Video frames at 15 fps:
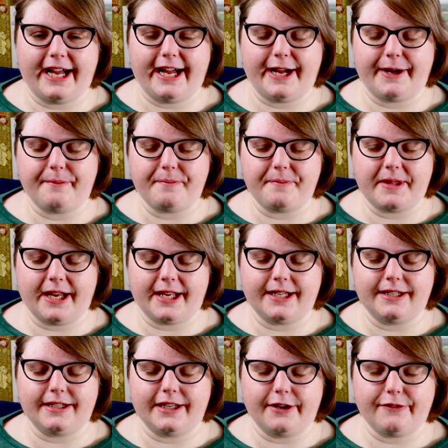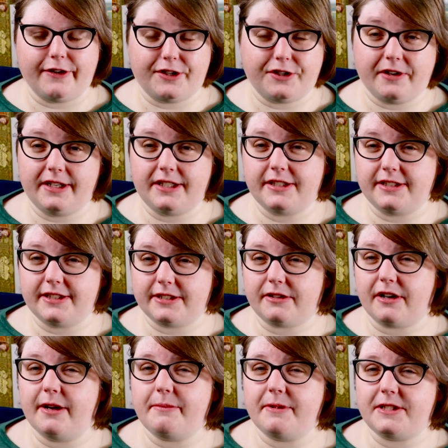um, and if I tried to
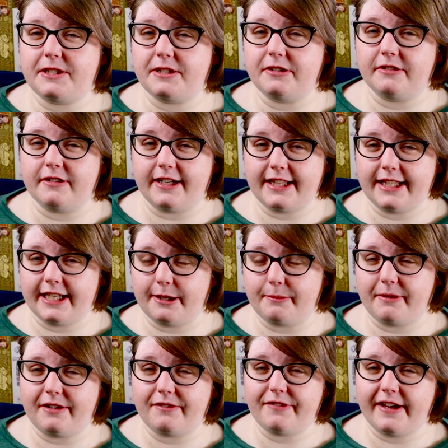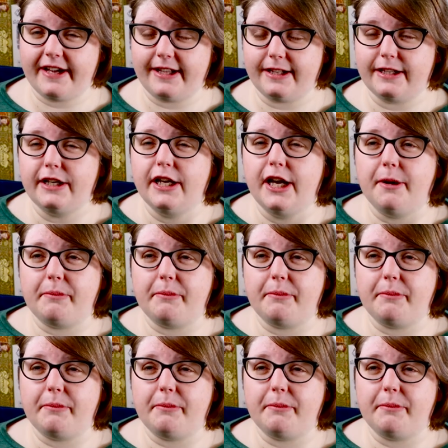describe it to you, I think I might fail,